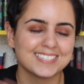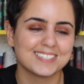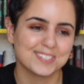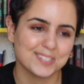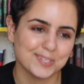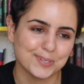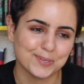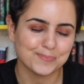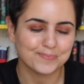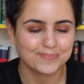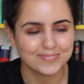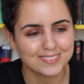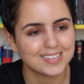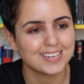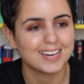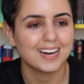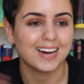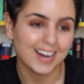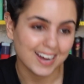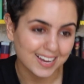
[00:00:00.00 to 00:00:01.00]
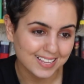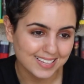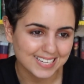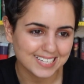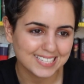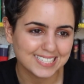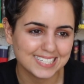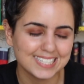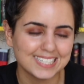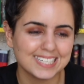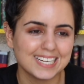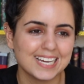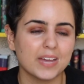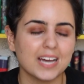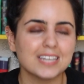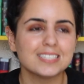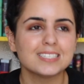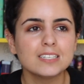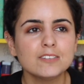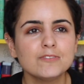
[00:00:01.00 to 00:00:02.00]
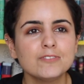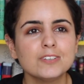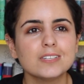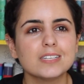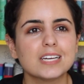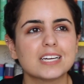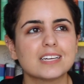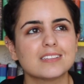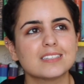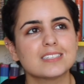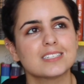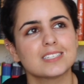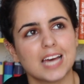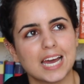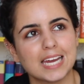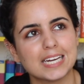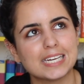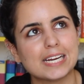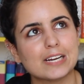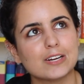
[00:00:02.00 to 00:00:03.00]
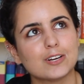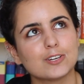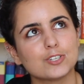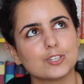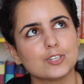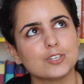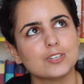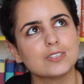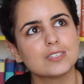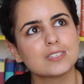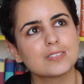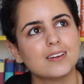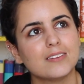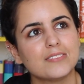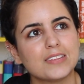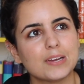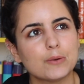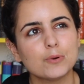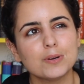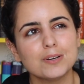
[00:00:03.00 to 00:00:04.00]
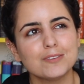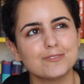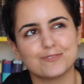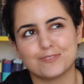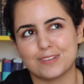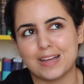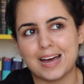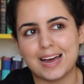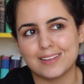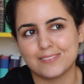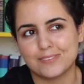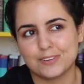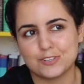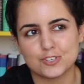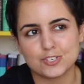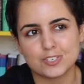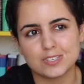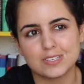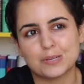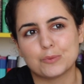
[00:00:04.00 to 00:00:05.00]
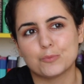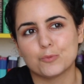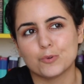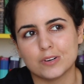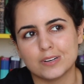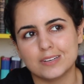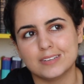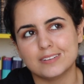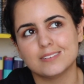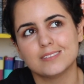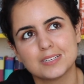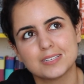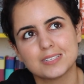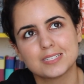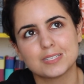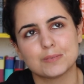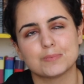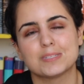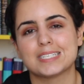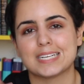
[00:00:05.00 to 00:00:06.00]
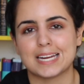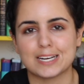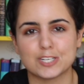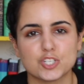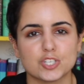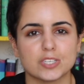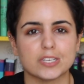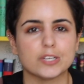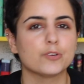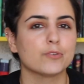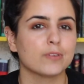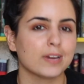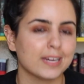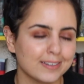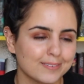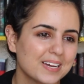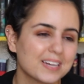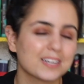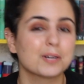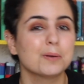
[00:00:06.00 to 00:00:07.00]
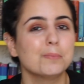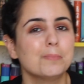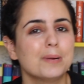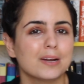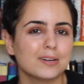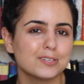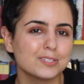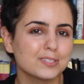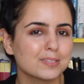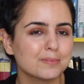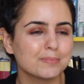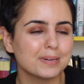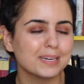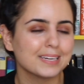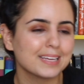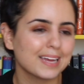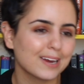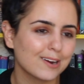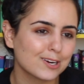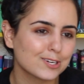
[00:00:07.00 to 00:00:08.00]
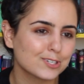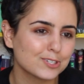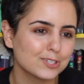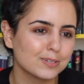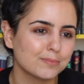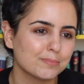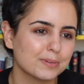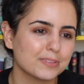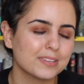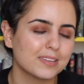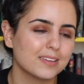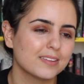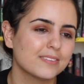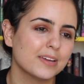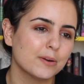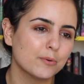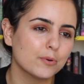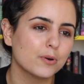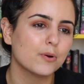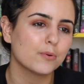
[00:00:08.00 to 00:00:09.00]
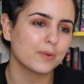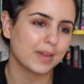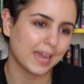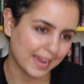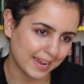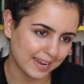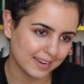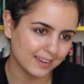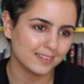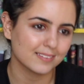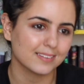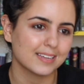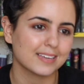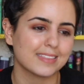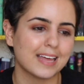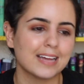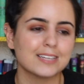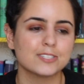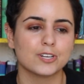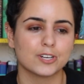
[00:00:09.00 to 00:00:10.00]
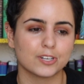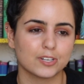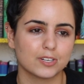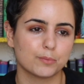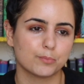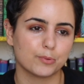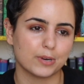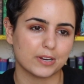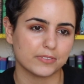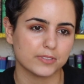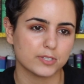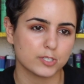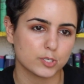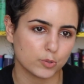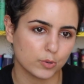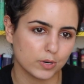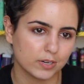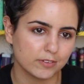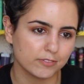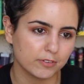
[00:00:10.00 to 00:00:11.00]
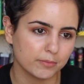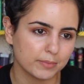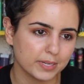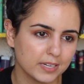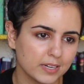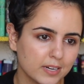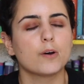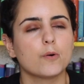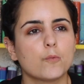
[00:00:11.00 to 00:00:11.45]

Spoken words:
So I liked it. I did feel like the side characters, they weren't flat, they just like weren't substantially great compared to the main character, but they were okay. Like that's not going to break the story for me.